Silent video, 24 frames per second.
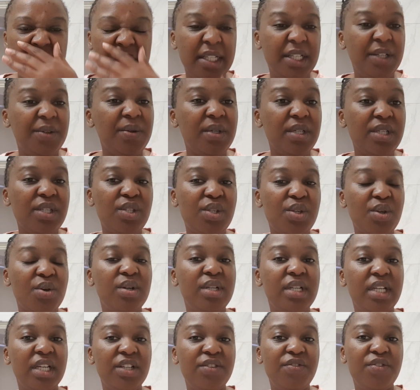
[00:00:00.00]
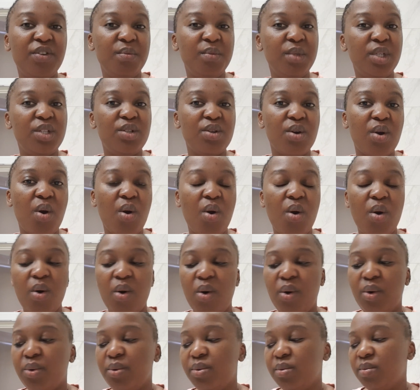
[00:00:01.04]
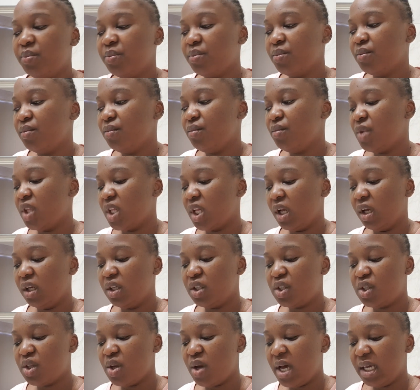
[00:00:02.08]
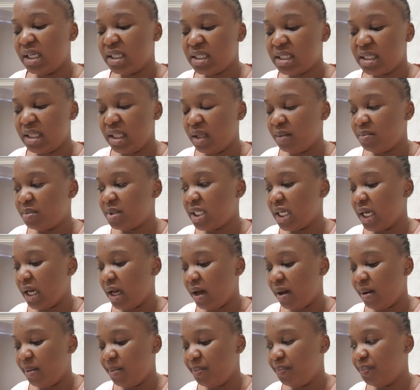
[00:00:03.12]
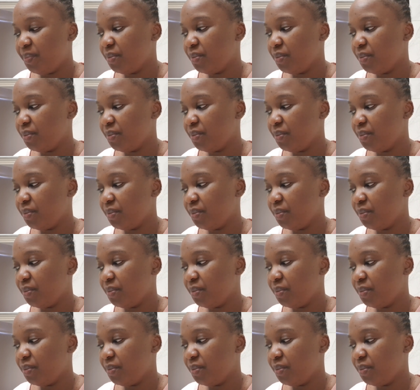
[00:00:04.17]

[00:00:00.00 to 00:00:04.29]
it was so late for me to go home, so I slept here.